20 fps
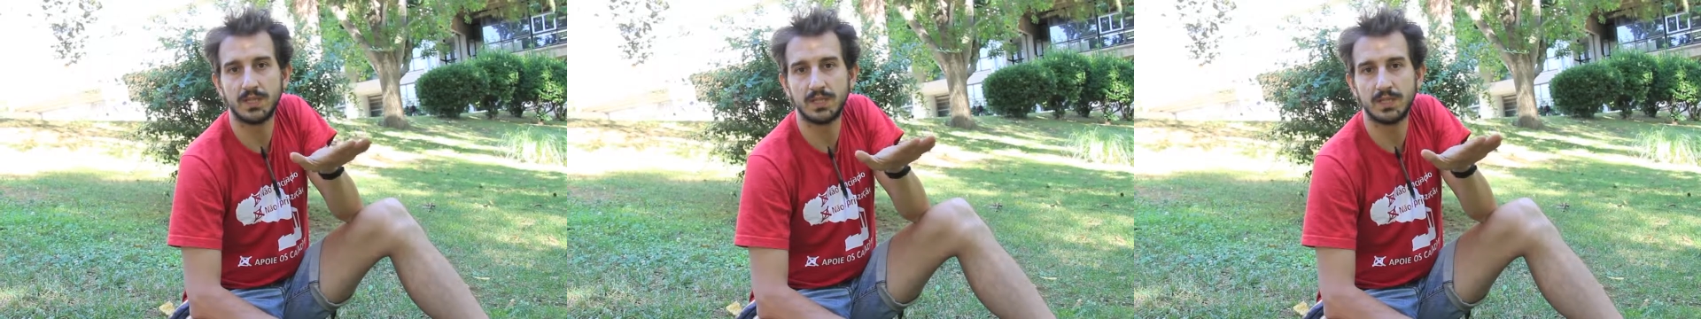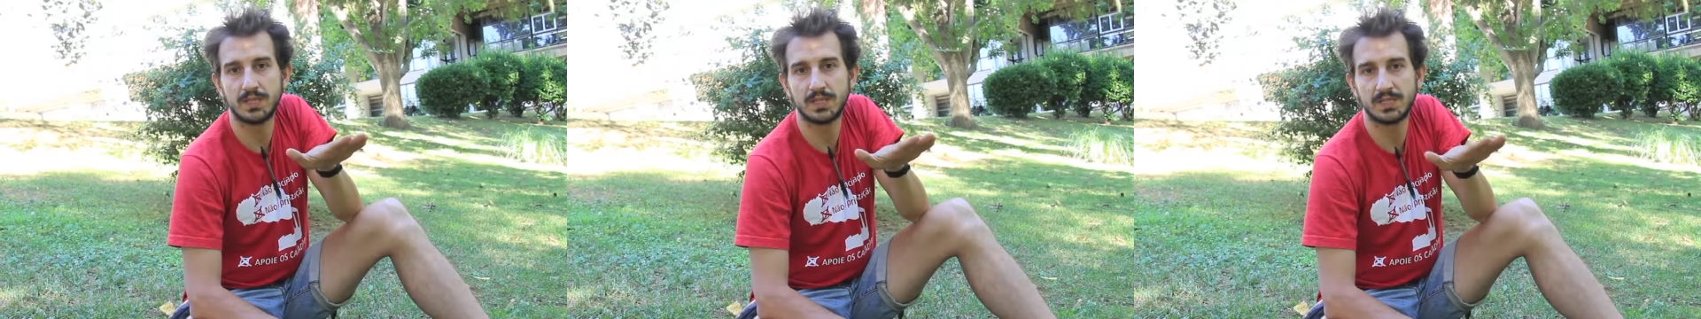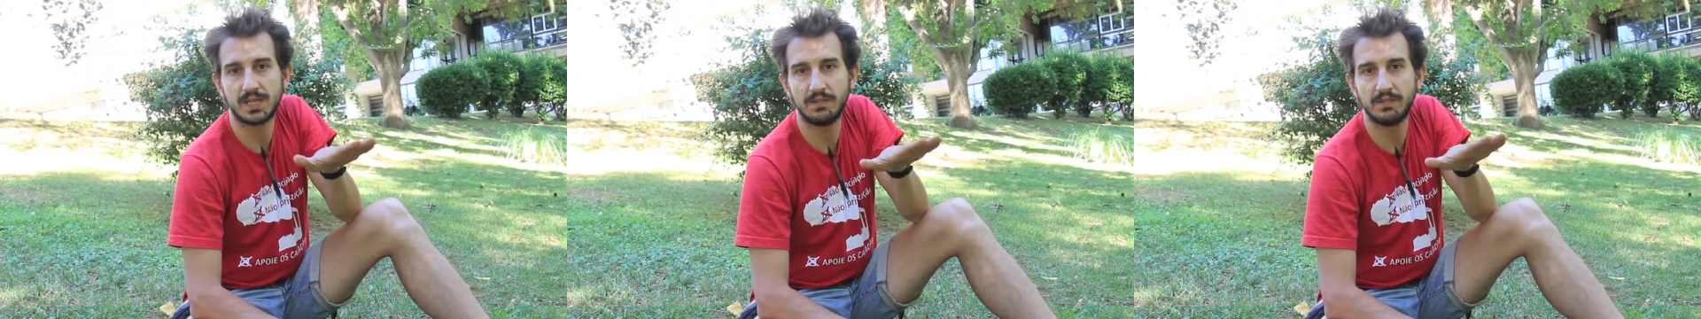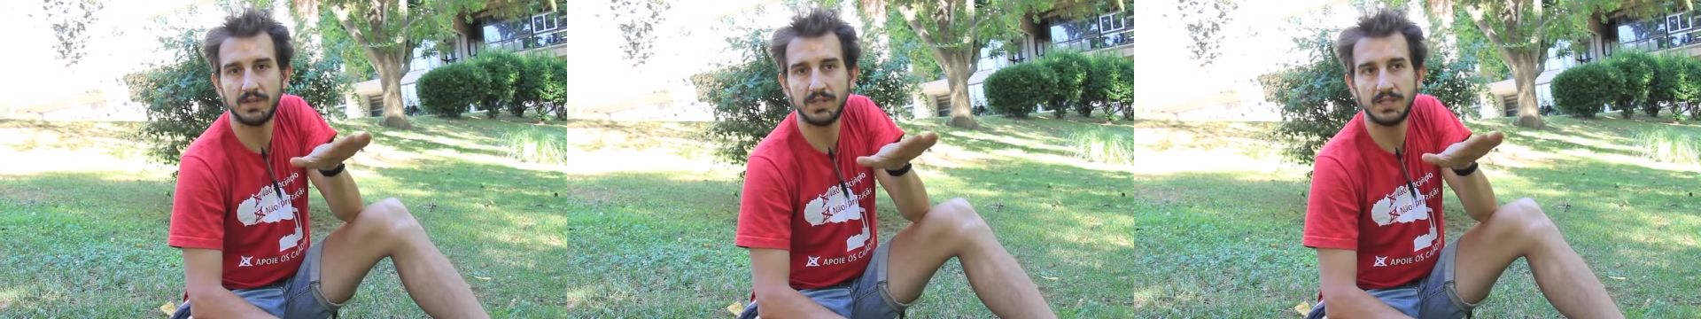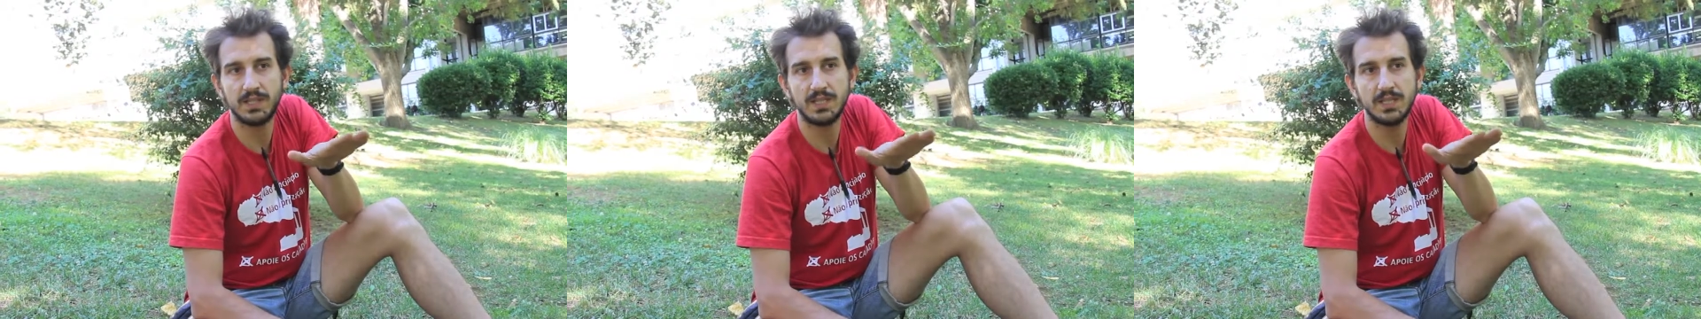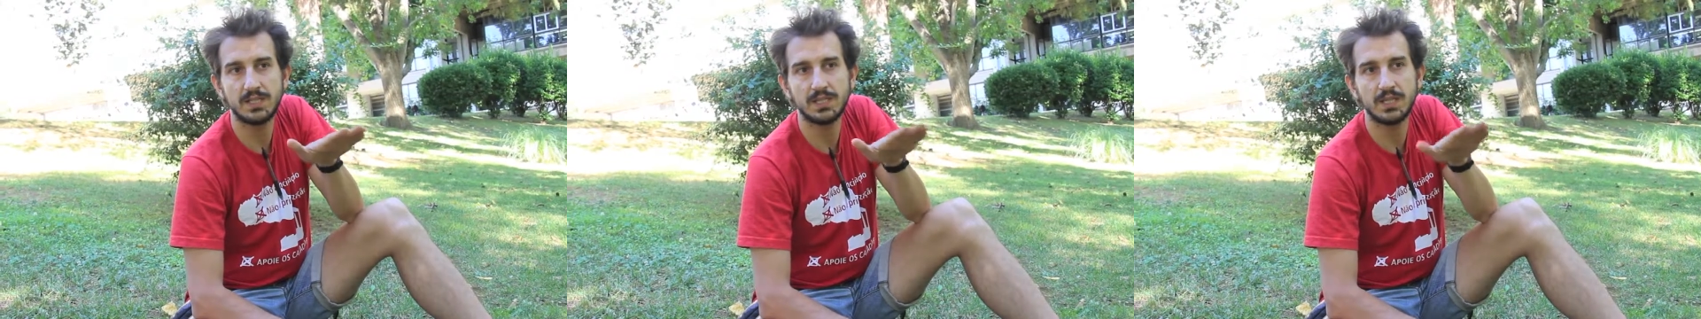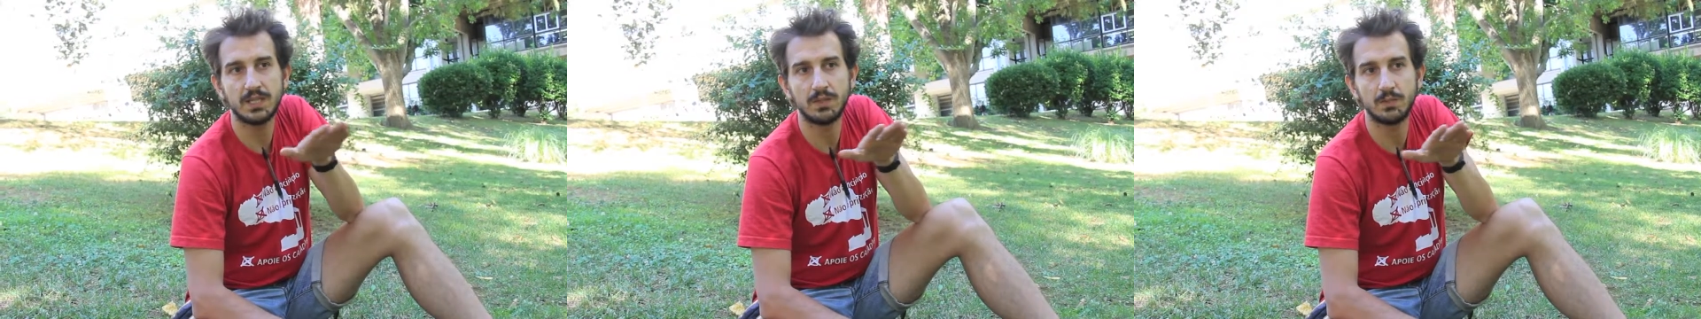in the
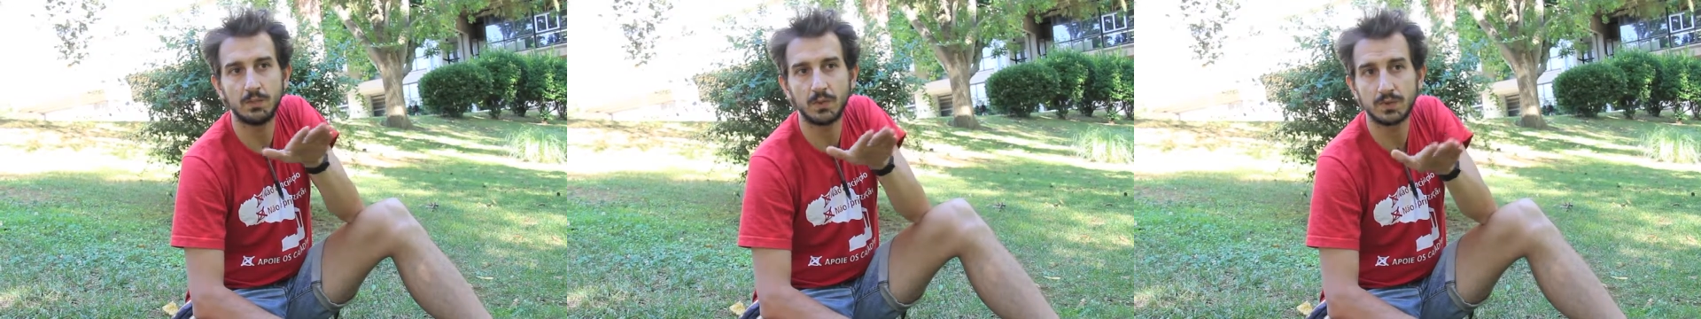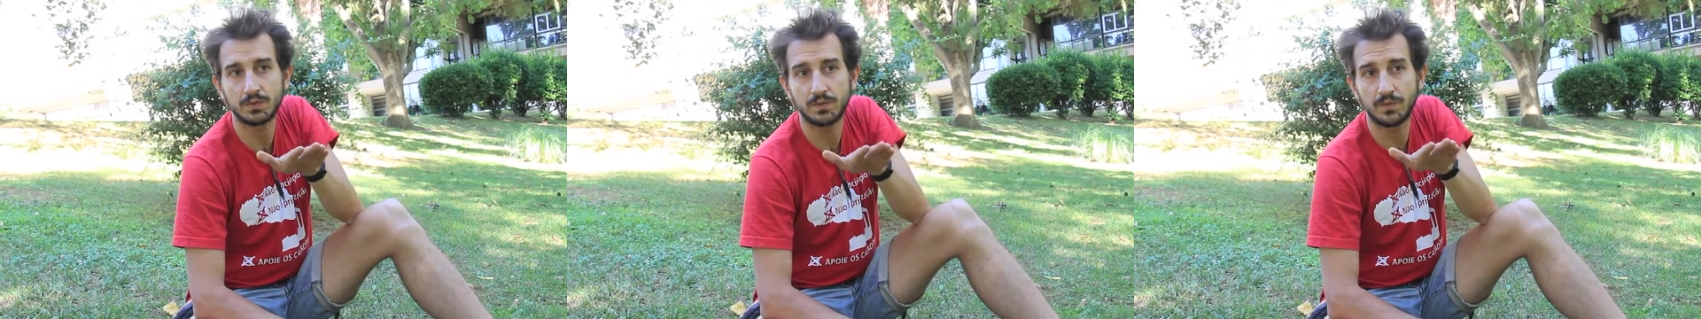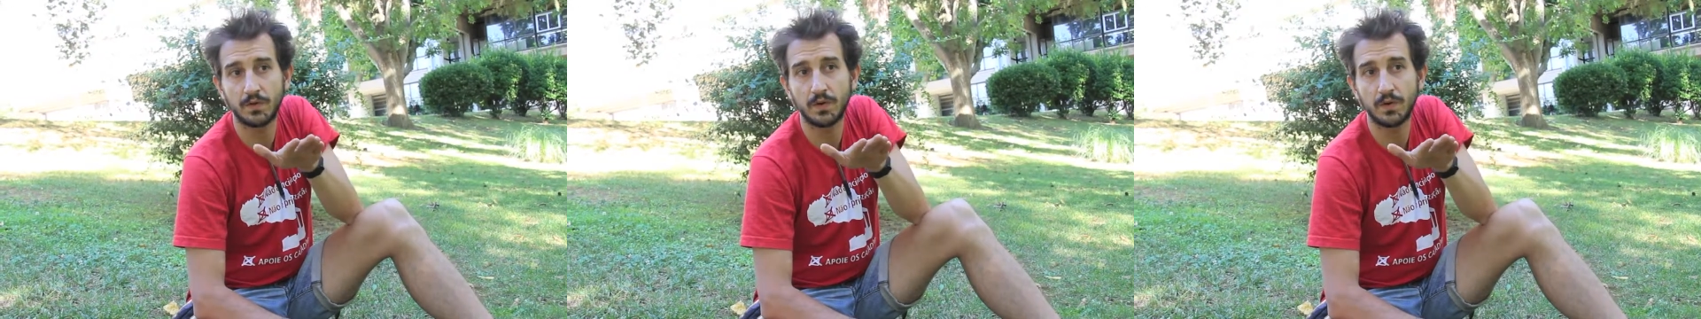70s, it was